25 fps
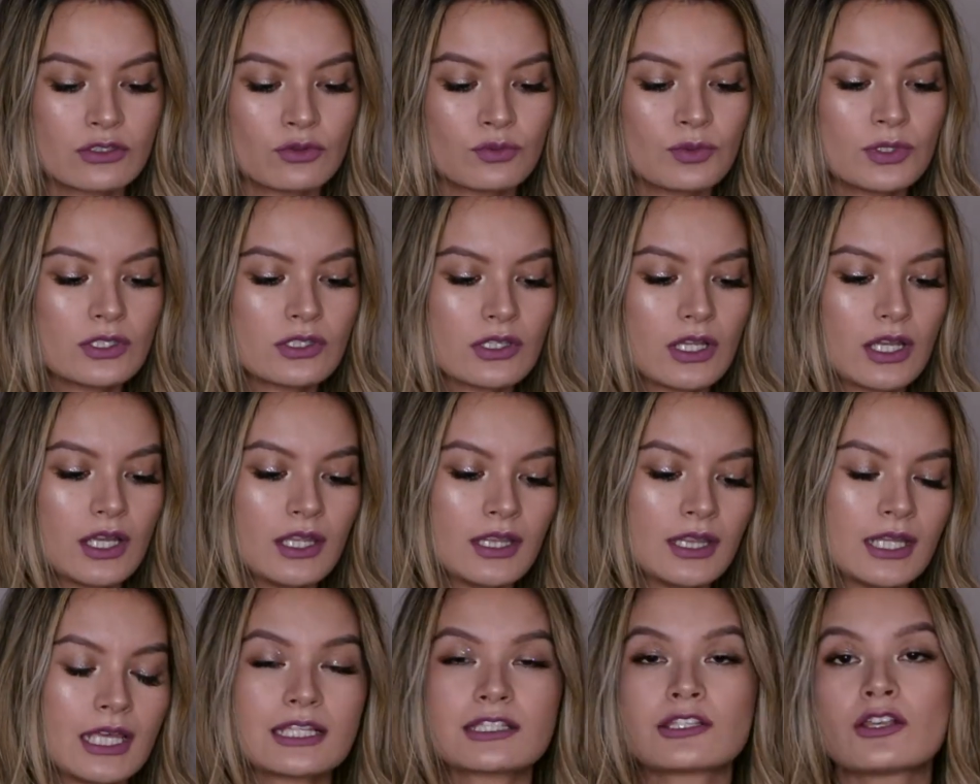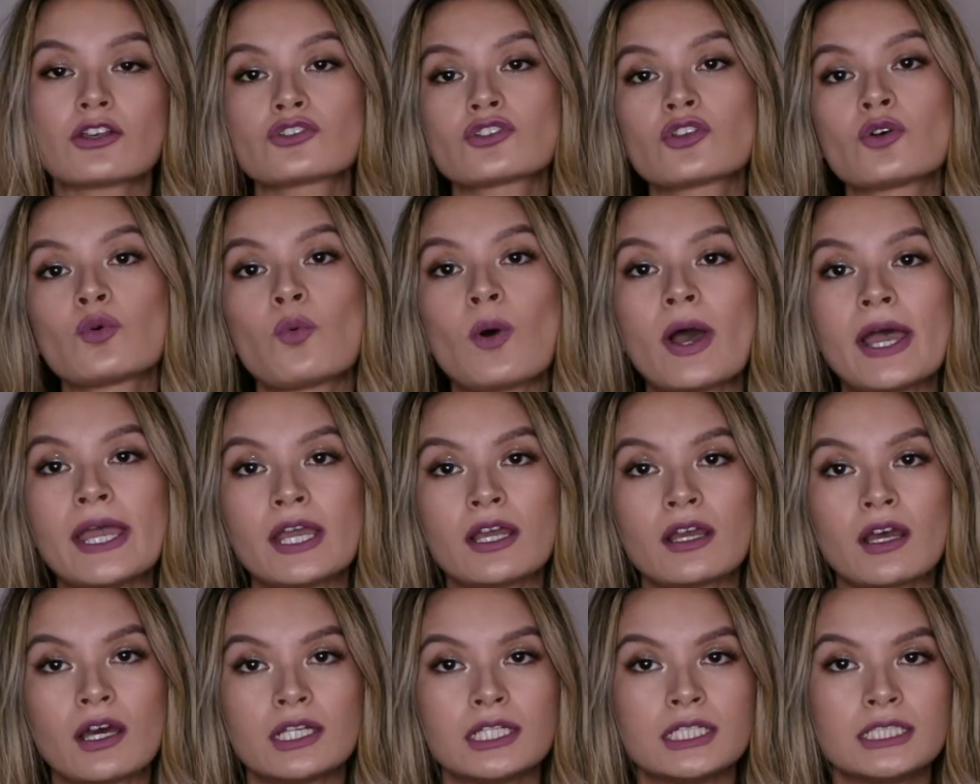The reason, and that's also why
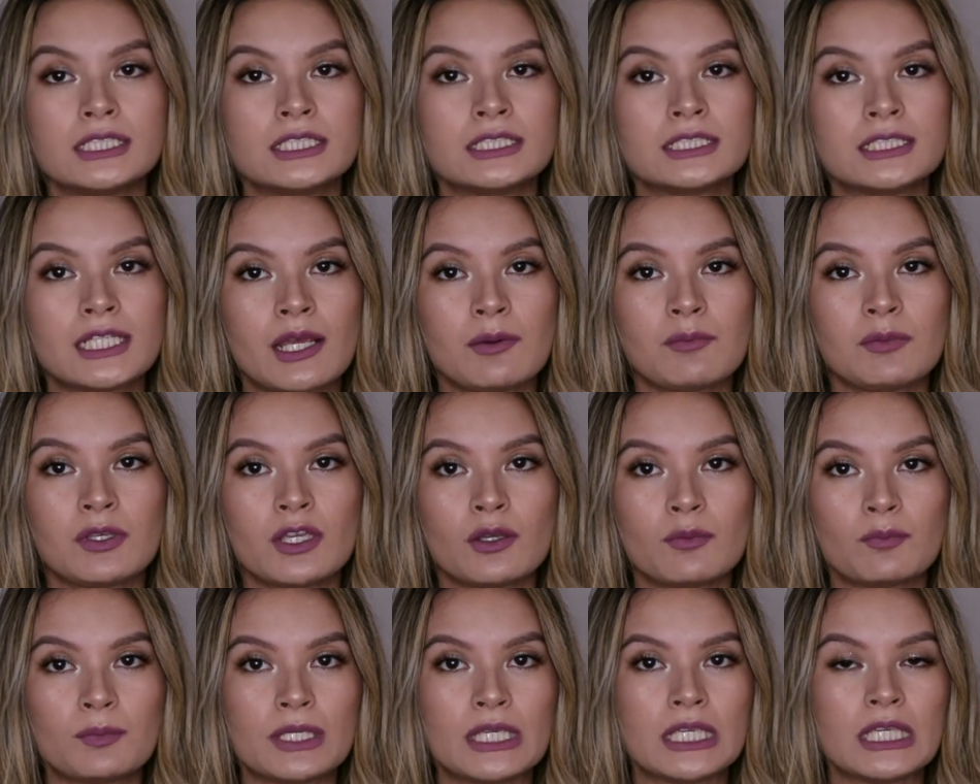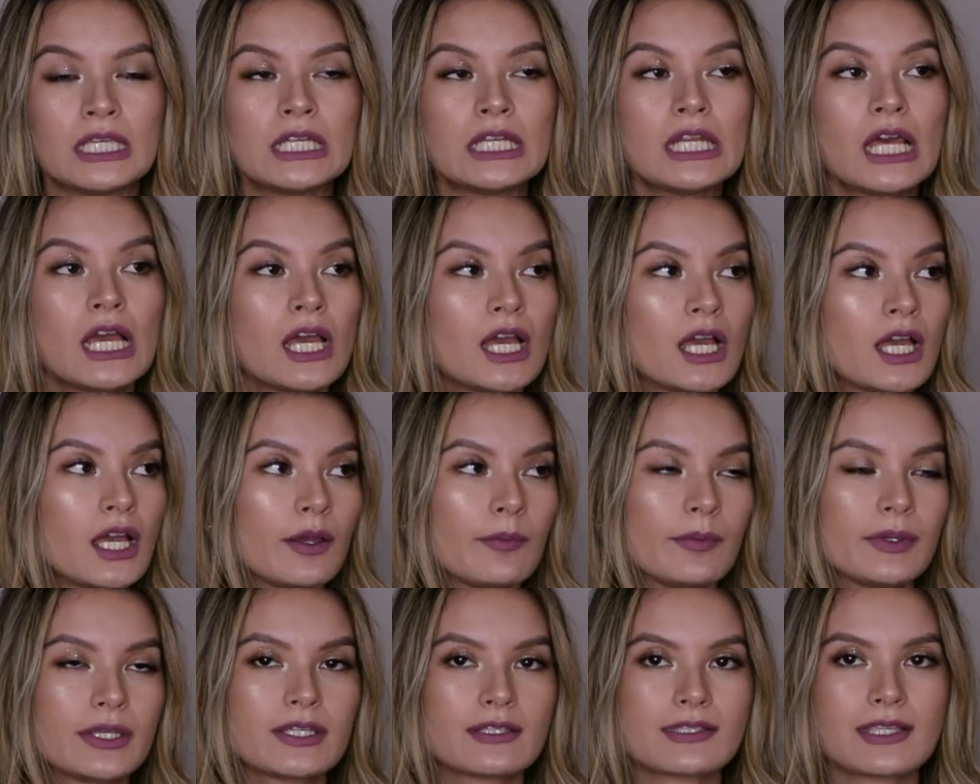I got it in Damier Ebene,
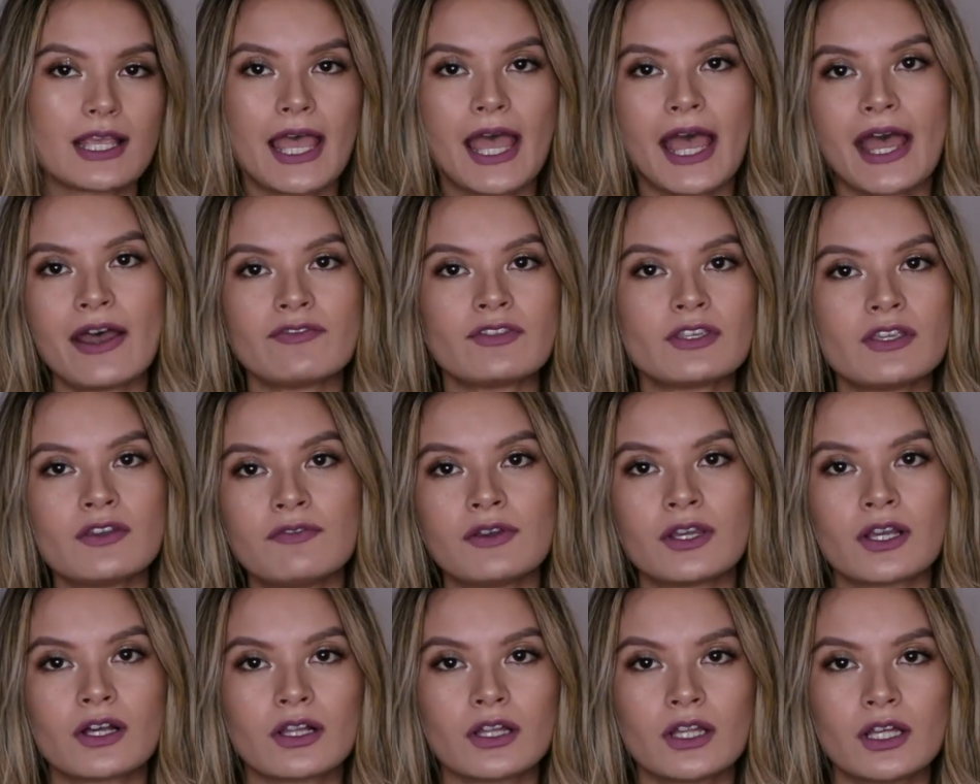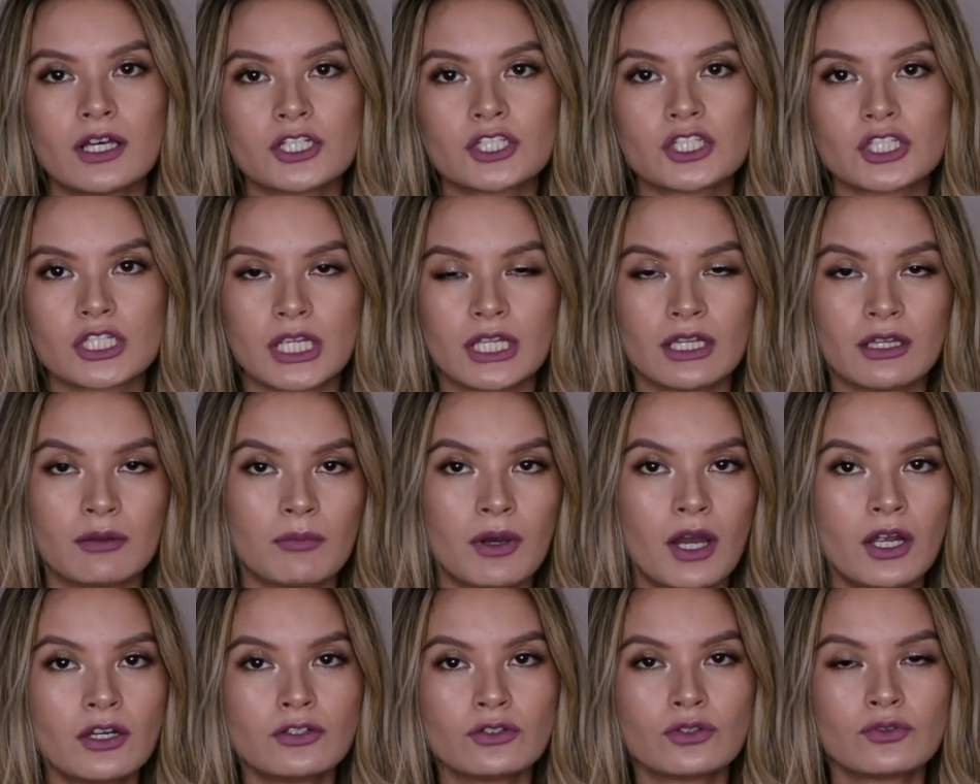because I have the Eva clutch in the
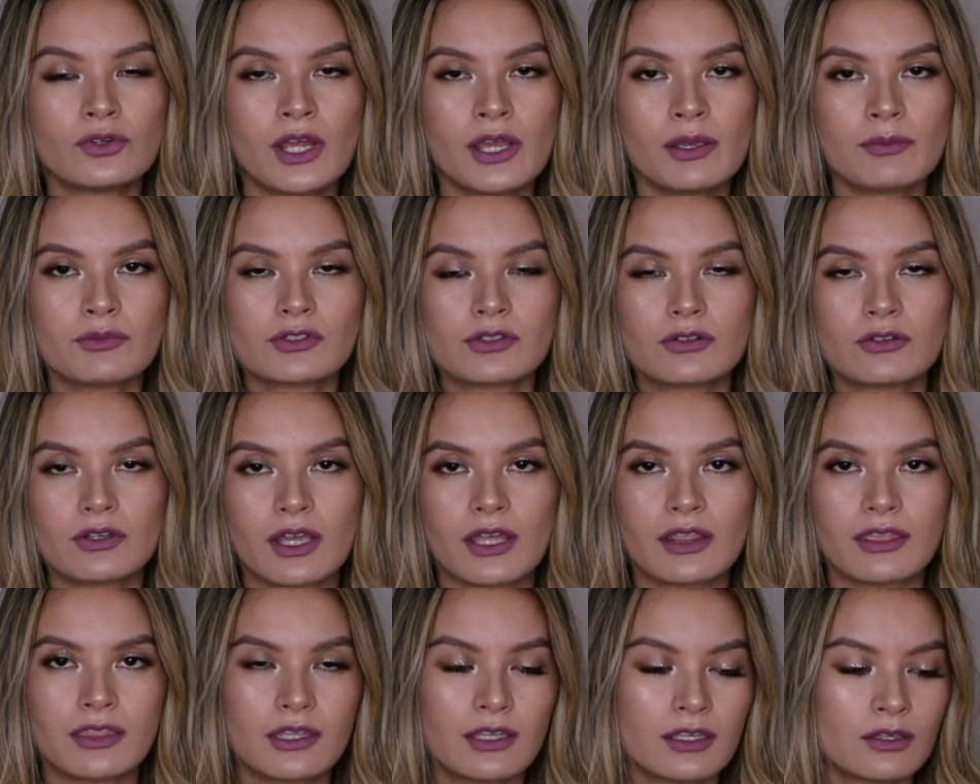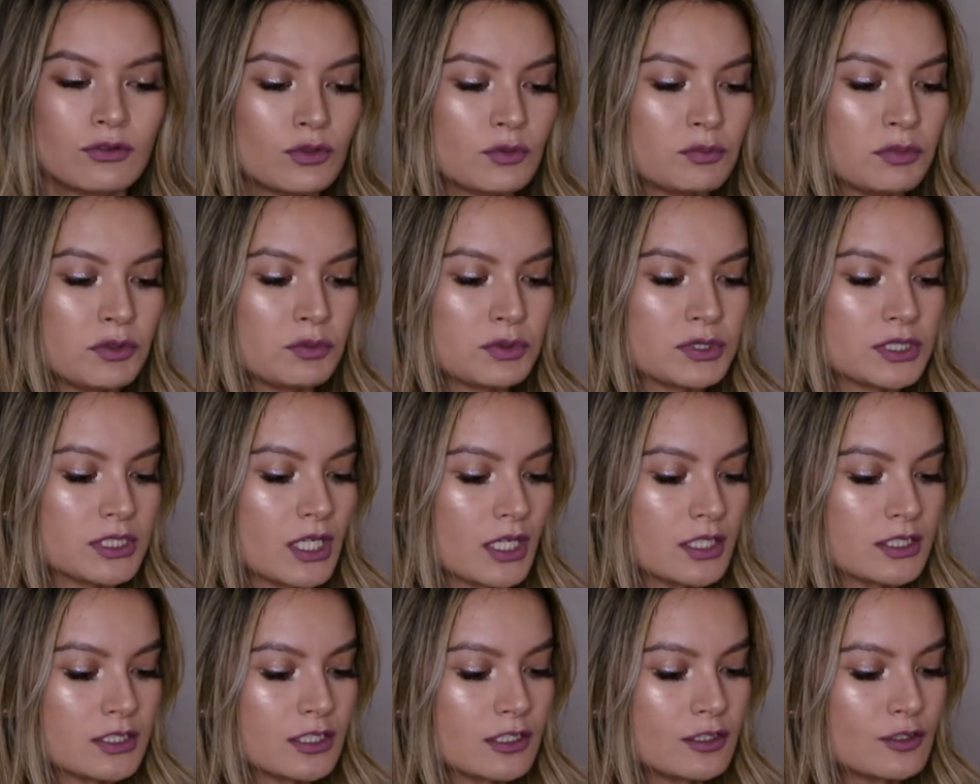monogram, so I think it would be
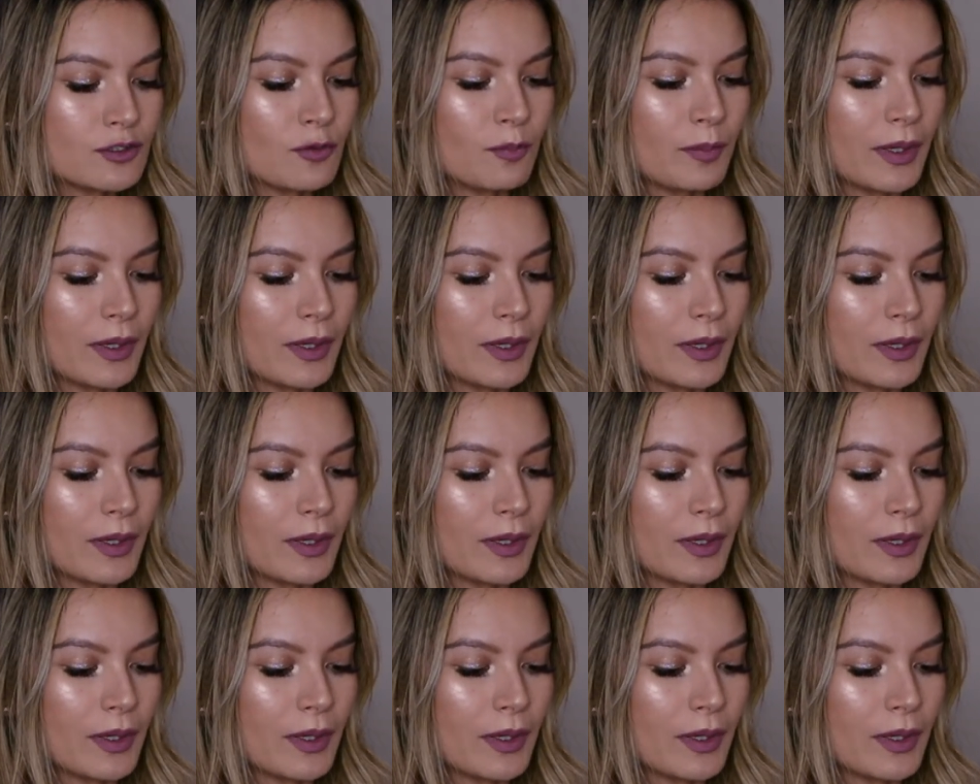redundant.